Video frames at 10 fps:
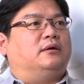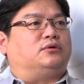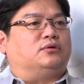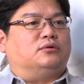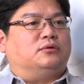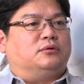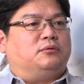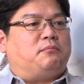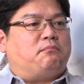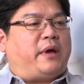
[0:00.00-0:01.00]

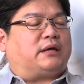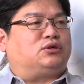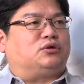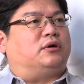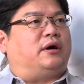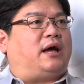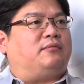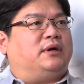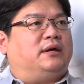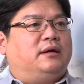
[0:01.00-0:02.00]
to make sure
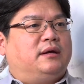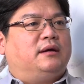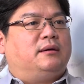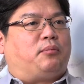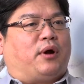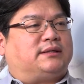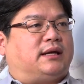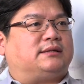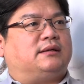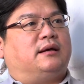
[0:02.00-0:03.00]
every
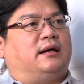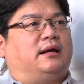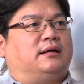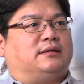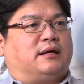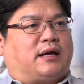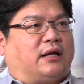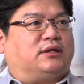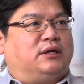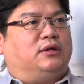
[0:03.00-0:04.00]
process is
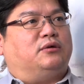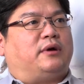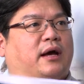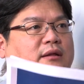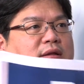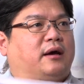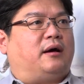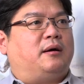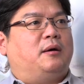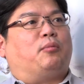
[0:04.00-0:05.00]
continue and
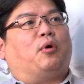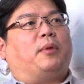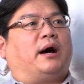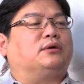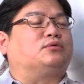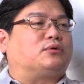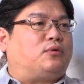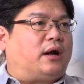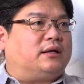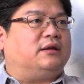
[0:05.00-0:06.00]
provide good
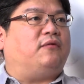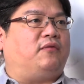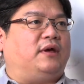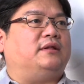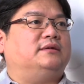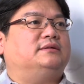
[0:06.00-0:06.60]
quality feed.